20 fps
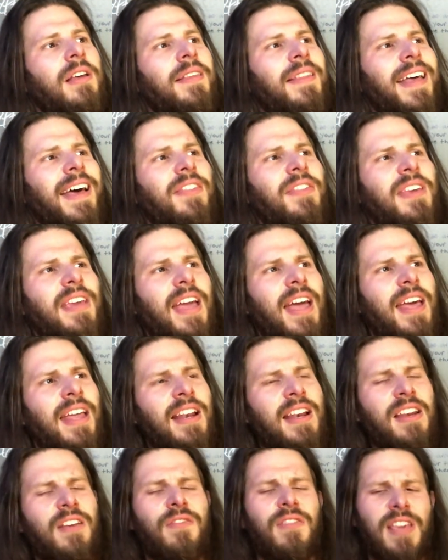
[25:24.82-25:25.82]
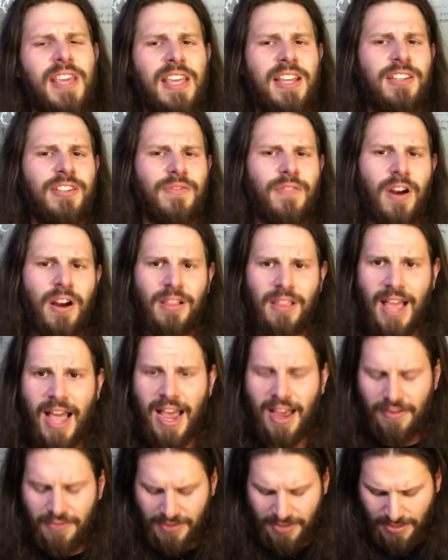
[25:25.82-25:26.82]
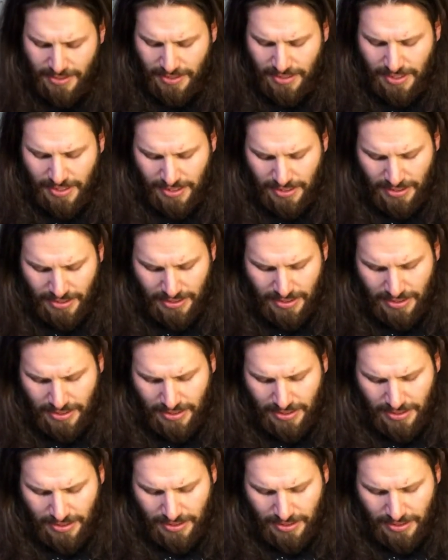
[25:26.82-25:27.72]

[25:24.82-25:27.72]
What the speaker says: at the end of each of our lives is,